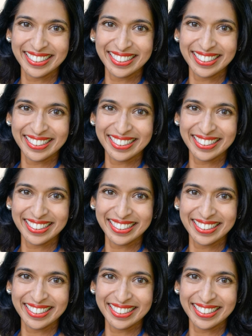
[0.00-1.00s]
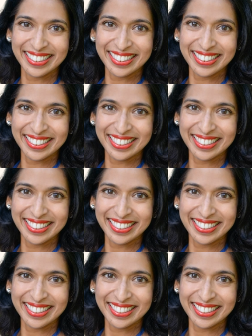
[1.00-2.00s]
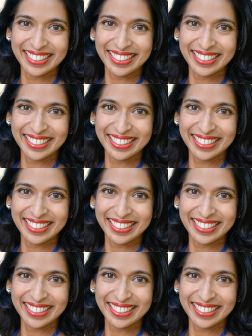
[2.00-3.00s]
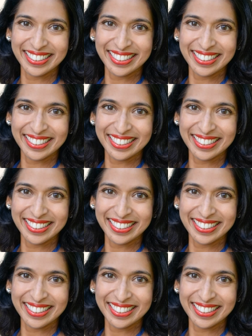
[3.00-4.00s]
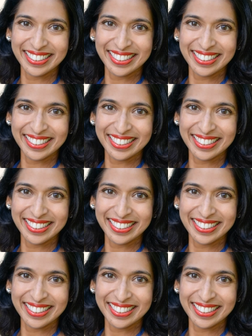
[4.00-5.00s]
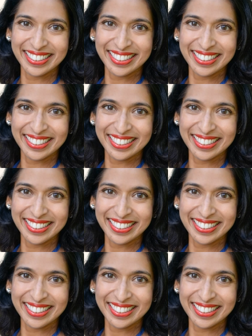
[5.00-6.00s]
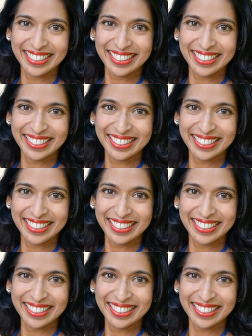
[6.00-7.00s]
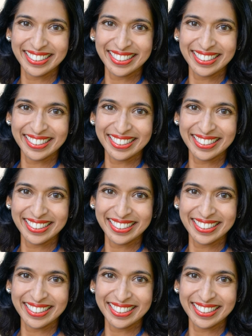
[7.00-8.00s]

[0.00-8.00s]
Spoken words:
[no speech]